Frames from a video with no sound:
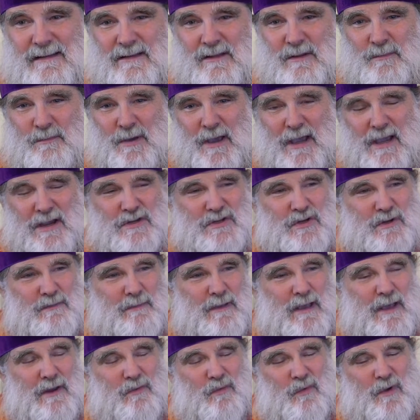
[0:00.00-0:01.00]
The patient
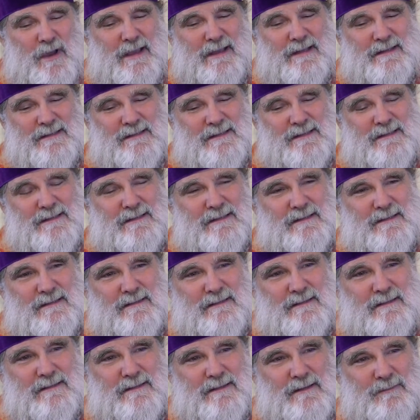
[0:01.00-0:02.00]
man waits.
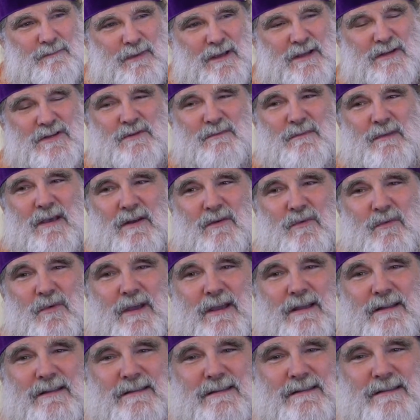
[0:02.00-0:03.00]
Patient man
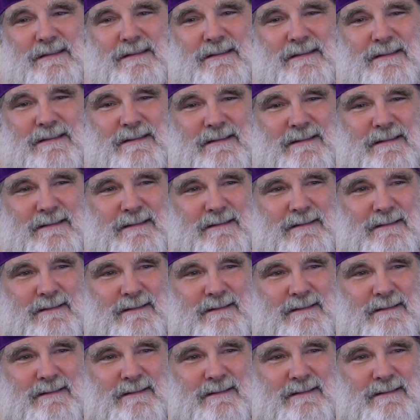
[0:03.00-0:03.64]
waits.